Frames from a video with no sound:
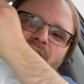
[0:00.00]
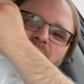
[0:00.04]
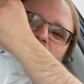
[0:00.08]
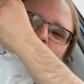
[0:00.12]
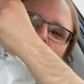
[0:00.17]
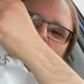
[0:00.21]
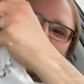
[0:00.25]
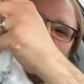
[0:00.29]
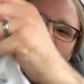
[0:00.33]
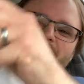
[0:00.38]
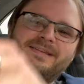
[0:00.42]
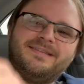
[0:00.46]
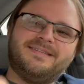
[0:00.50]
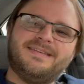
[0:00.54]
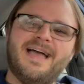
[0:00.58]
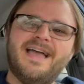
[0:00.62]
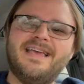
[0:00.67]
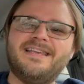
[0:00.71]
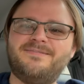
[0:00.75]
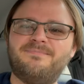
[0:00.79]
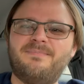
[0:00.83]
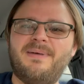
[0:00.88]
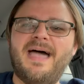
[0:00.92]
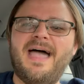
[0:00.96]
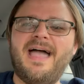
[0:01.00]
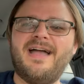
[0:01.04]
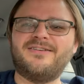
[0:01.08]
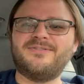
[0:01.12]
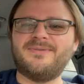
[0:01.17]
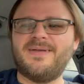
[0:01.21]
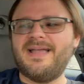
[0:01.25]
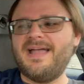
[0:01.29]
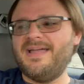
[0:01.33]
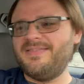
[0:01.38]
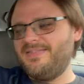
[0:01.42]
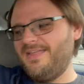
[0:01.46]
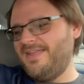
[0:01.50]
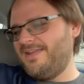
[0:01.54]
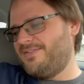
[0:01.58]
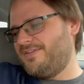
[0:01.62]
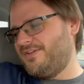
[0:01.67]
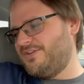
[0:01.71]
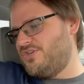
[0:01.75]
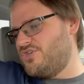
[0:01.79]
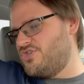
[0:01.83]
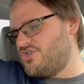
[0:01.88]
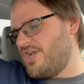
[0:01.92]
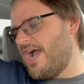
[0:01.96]
a normal size bag. So I got like
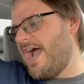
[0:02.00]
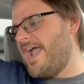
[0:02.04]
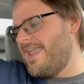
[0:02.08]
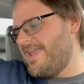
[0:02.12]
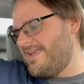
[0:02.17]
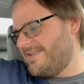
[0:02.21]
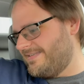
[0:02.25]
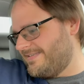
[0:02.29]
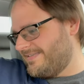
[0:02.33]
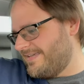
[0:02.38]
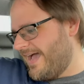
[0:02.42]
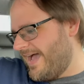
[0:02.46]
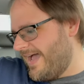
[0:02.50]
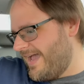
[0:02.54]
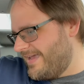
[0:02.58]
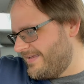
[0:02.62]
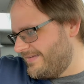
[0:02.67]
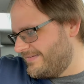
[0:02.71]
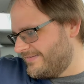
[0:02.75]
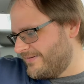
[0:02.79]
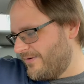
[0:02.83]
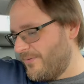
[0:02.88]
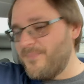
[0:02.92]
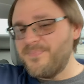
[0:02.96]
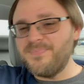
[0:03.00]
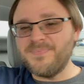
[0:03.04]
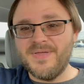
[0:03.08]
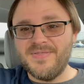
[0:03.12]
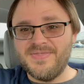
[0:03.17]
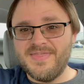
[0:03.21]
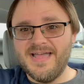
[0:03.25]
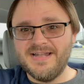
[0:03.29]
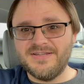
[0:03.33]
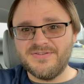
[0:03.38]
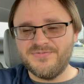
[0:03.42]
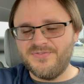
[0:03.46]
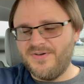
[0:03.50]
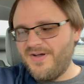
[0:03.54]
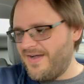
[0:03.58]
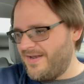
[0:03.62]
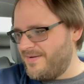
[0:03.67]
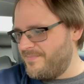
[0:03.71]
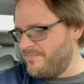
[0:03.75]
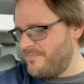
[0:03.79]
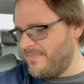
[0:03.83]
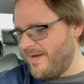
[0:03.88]
the giant size. So that's fun.